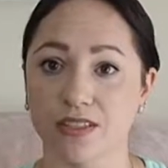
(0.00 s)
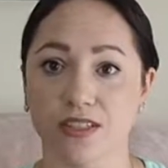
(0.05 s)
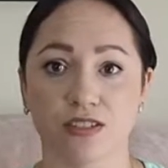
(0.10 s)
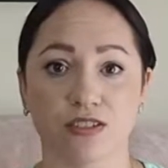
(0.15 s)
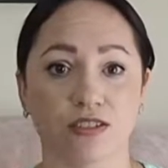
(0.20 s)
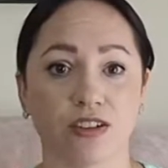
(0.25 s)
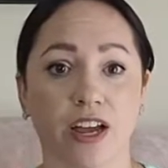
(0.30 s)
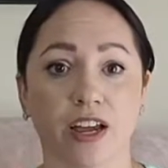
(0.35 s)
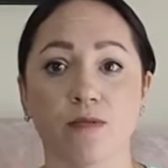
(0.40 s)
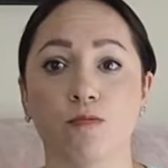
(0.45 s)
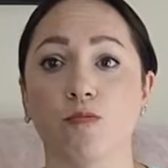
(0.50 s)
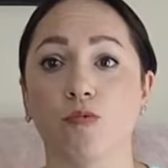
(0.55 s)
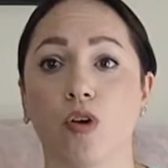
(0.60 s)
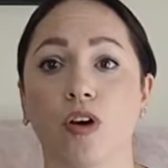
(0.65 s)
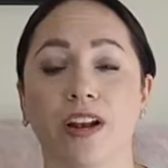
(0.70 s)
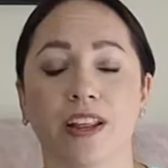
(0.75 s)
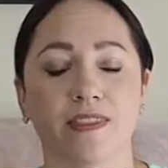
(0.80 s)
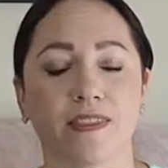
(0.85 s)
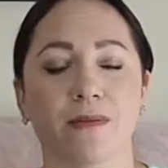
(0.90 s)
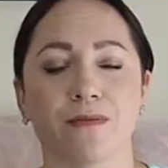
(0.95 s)
and I
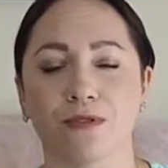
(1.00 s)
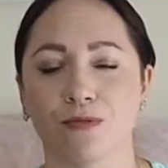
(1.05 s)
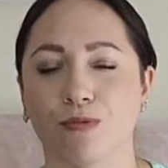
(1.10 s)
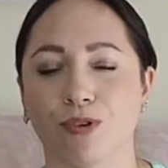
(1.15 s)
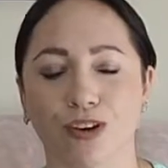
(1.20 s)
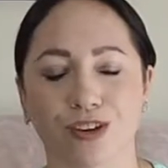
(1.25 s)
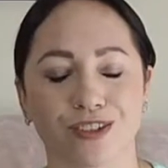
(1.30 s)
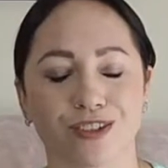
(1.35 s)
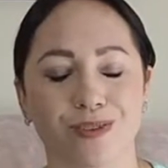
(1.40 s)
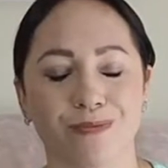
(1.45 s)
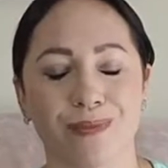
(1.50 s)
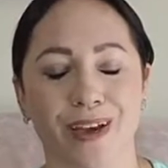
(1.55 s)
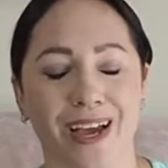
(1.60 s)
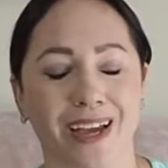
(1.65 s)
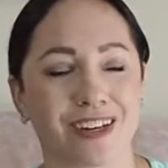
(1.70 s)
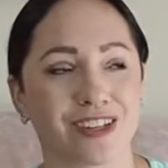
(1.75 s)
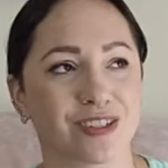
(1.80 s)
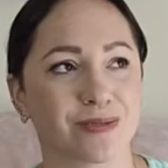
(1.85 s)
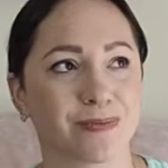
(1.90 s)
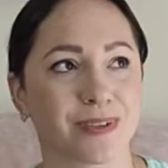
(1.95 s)
wanted them to work so
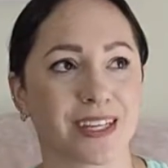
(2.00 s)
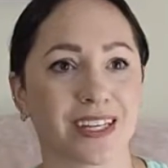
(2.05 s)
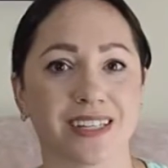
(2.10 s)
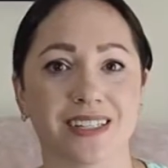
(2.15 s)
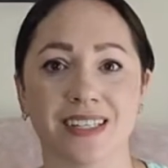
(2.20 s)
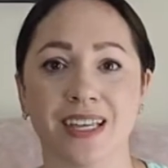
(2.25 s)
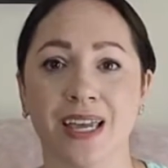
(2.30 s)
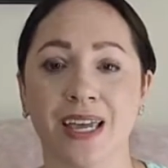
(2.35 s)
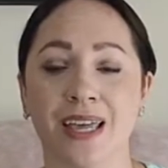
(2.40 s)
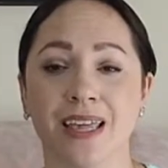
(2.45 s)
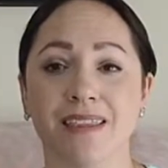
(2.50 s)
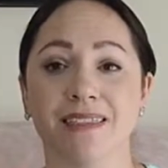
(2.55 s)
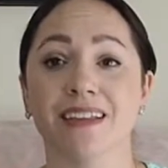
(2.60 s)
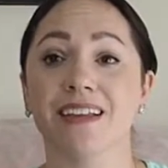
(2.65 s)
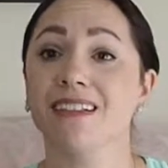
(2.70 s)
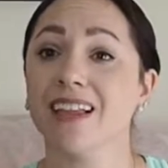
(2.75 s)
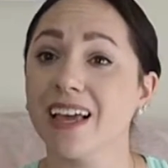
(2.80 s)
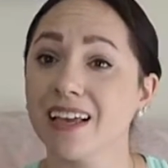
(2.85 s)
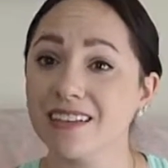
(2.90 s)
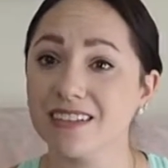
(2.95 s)
bad just because they
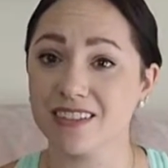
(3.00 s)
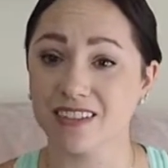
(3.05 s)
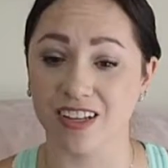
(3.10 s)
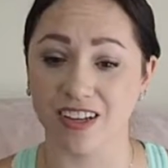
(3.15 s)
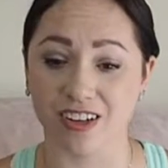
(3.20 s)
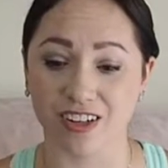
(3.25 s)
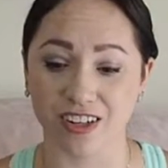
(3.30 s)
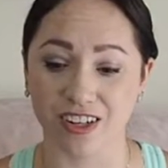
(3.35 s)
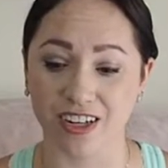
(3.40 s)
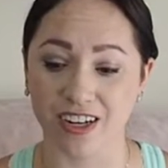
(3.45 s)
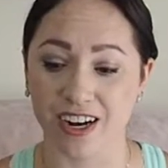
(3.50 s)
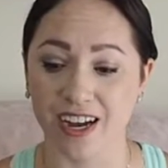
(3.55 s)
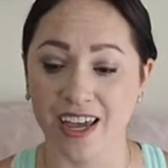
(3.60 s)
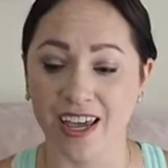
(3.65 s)
last longer